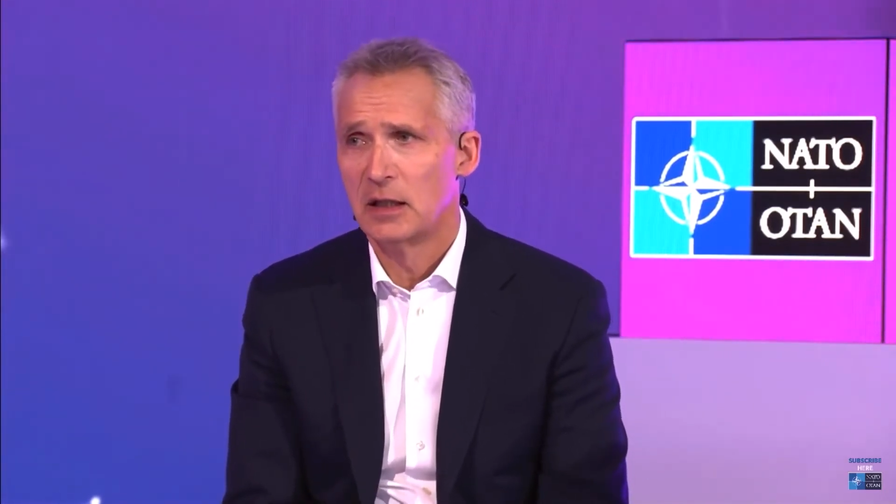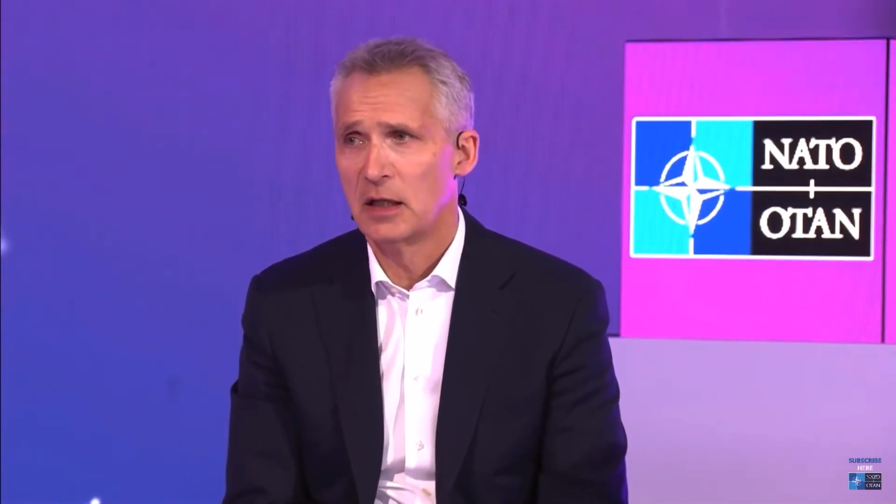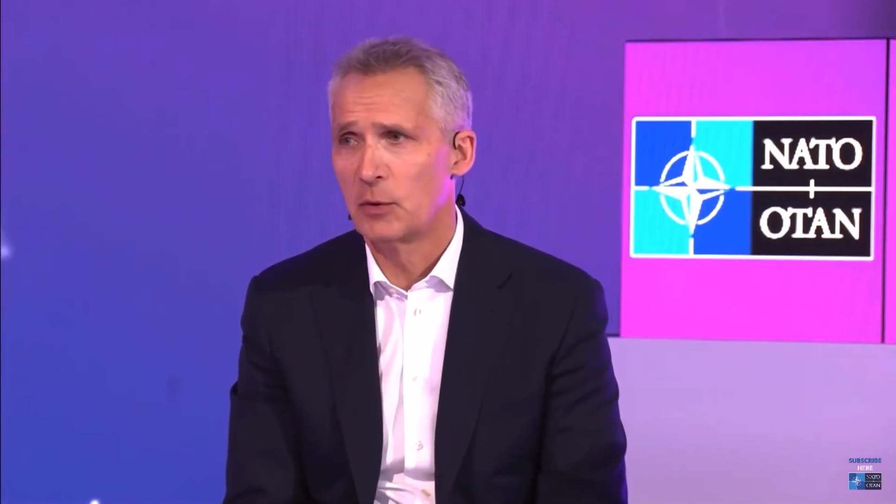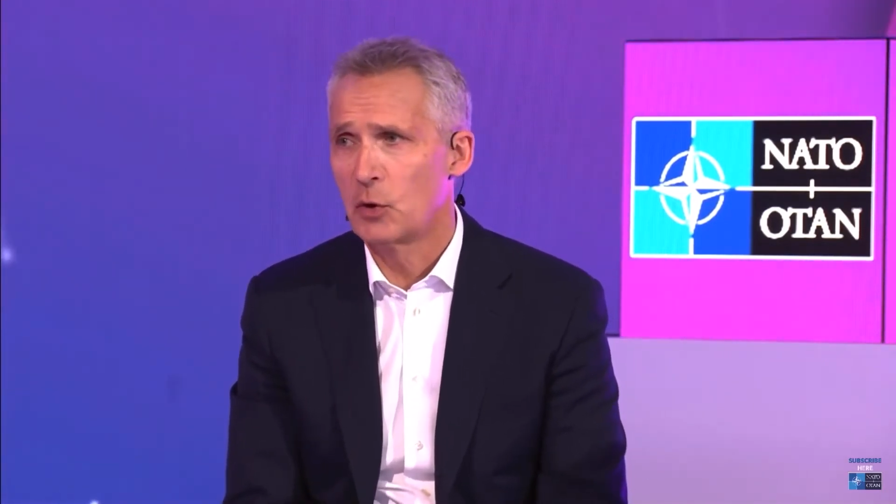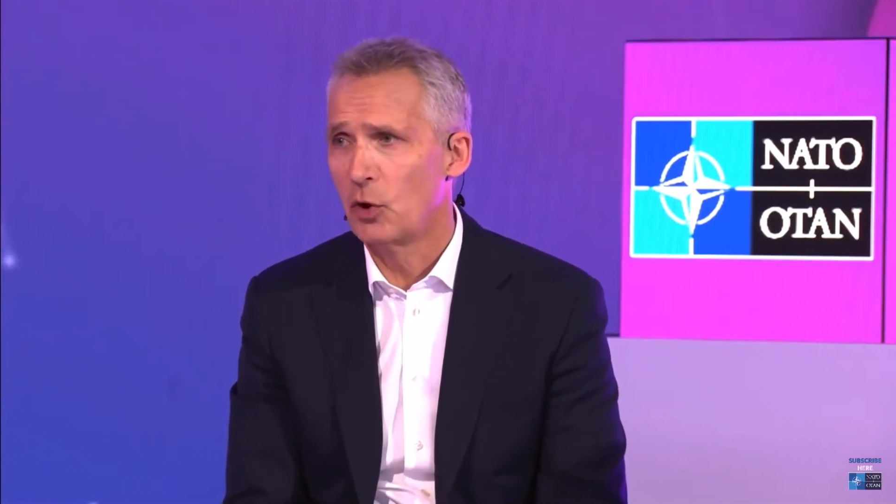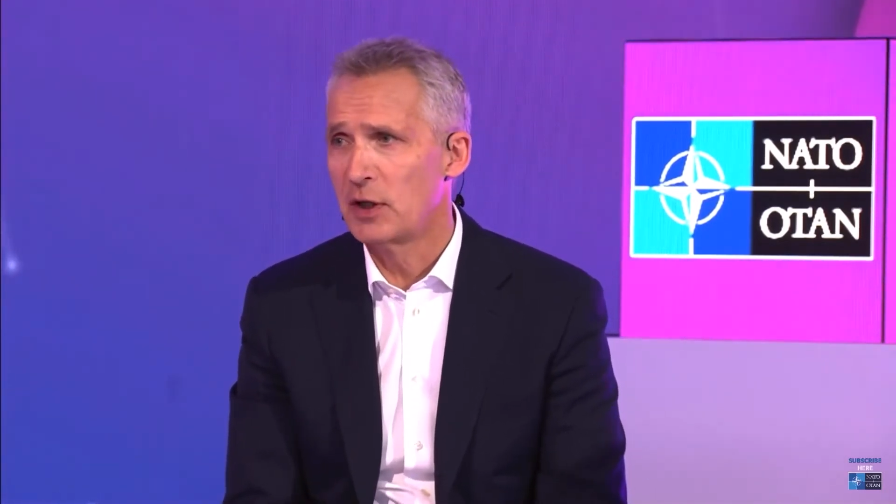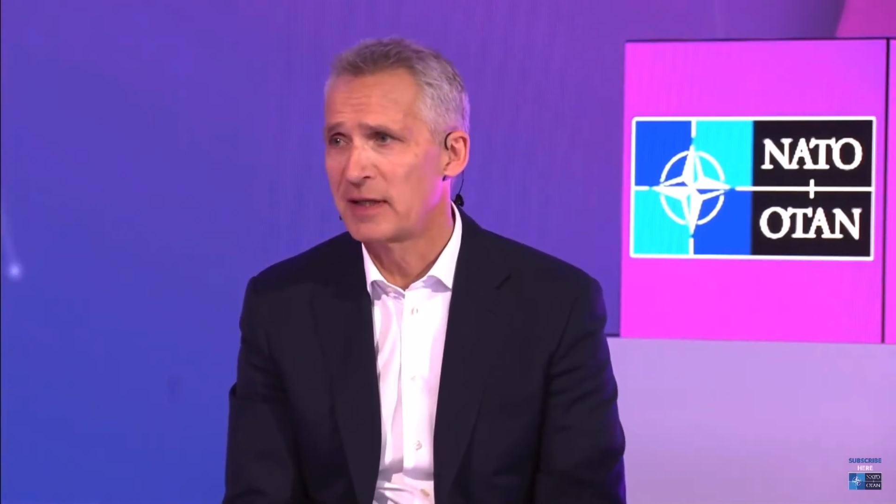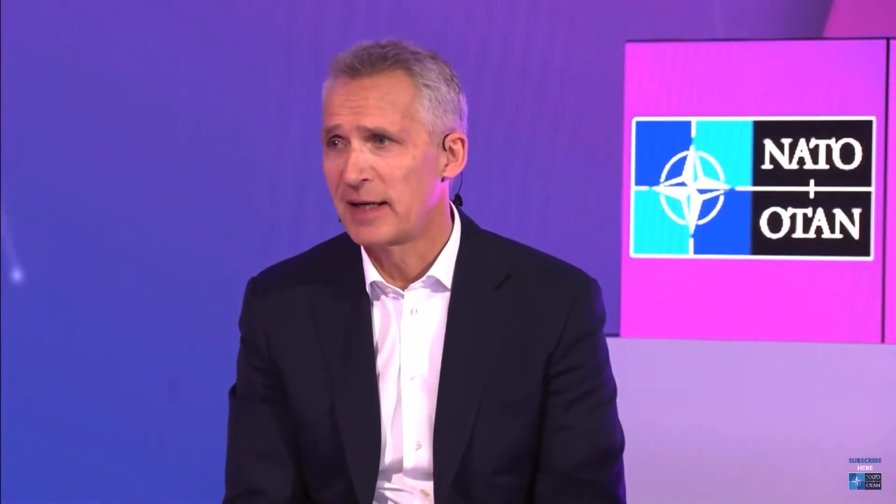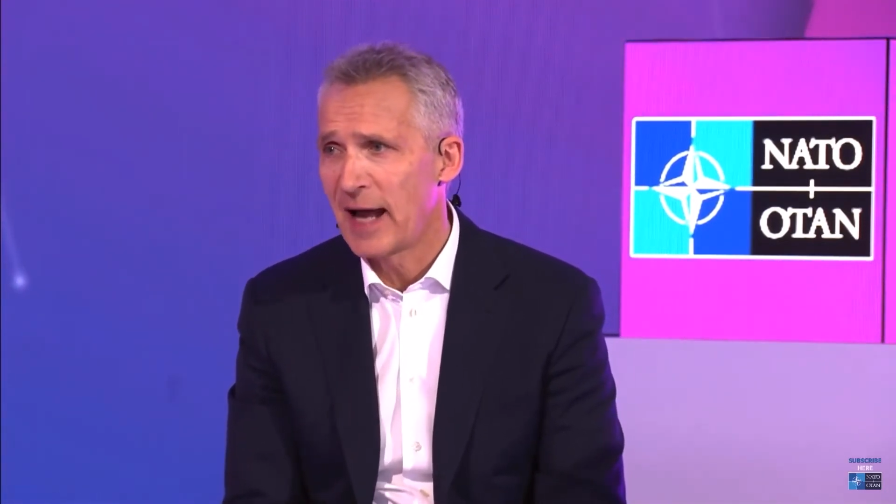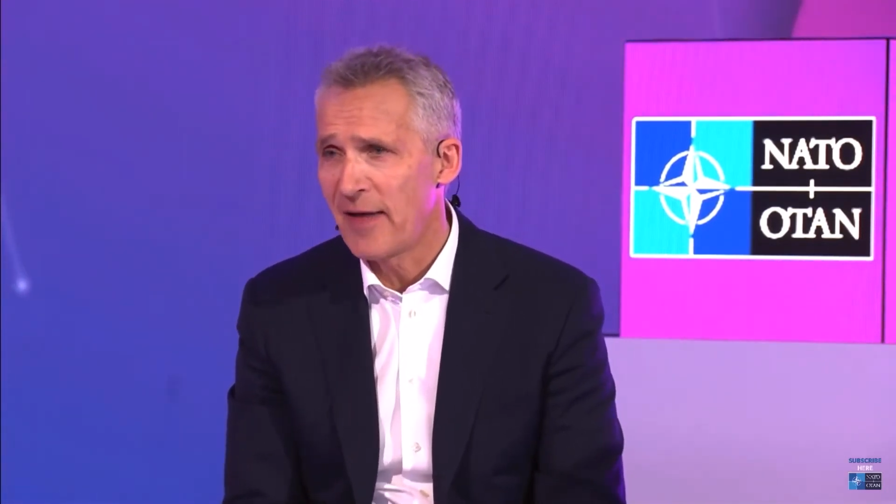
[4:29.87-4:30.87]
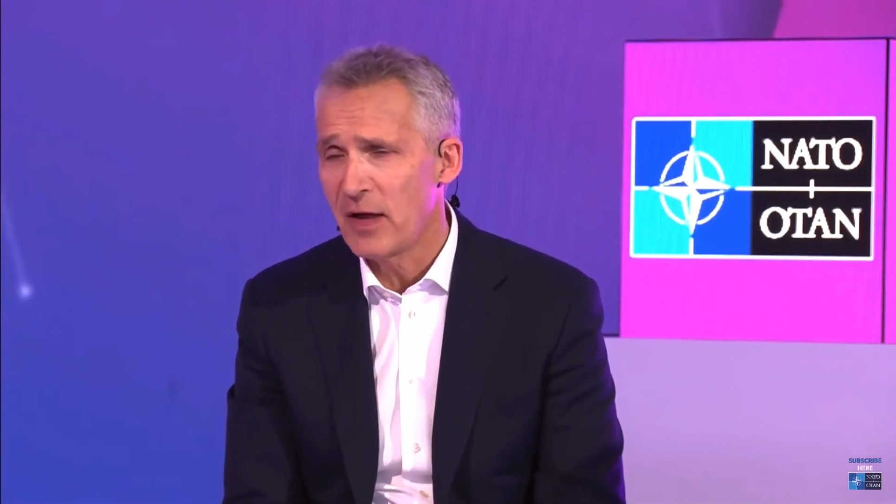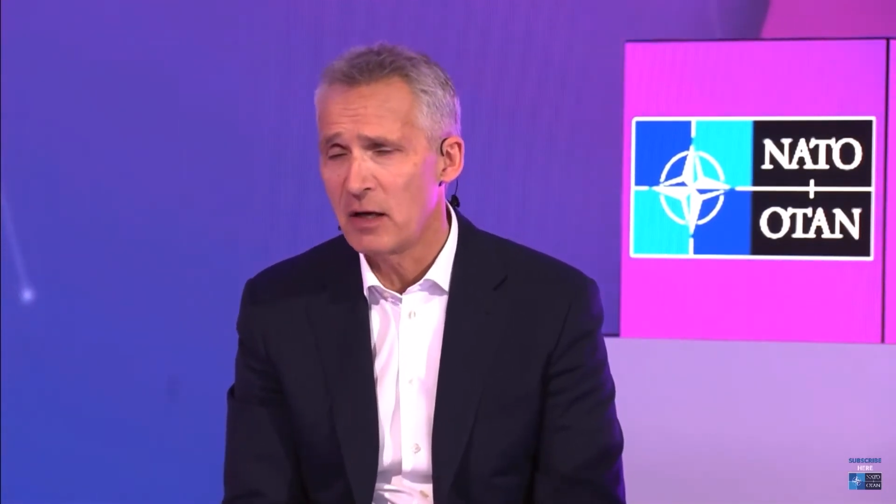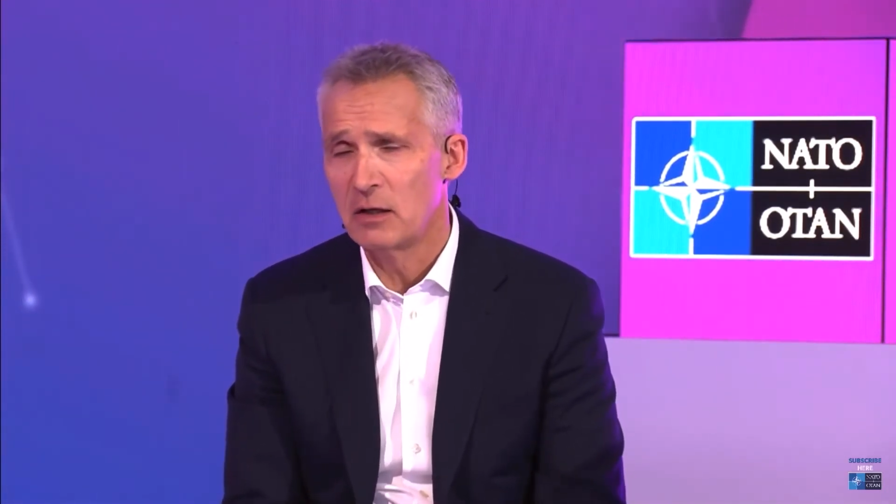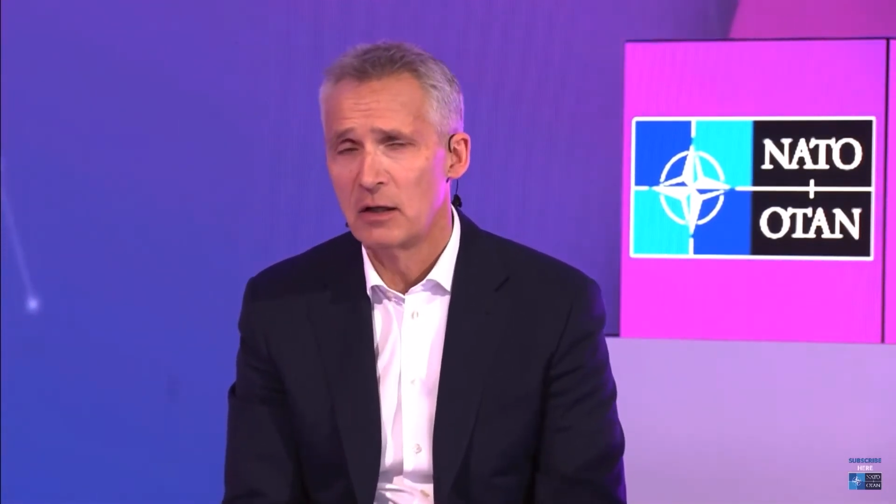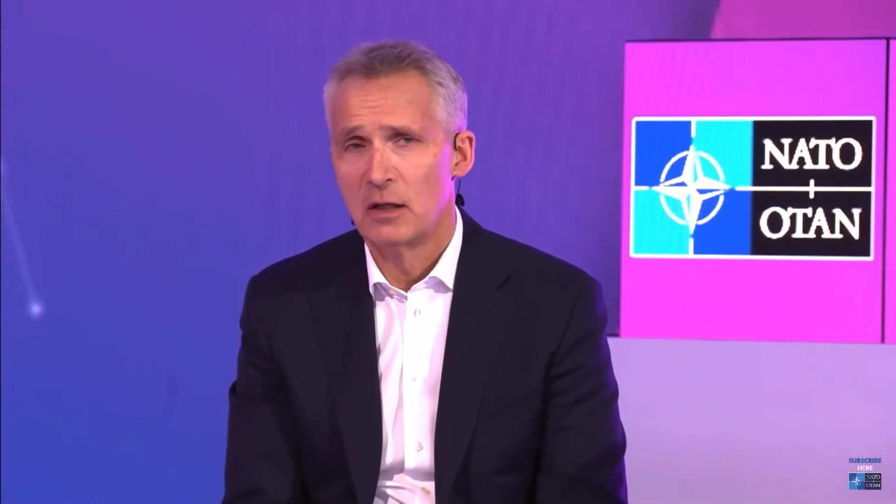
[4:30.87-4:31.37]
We call it Diana.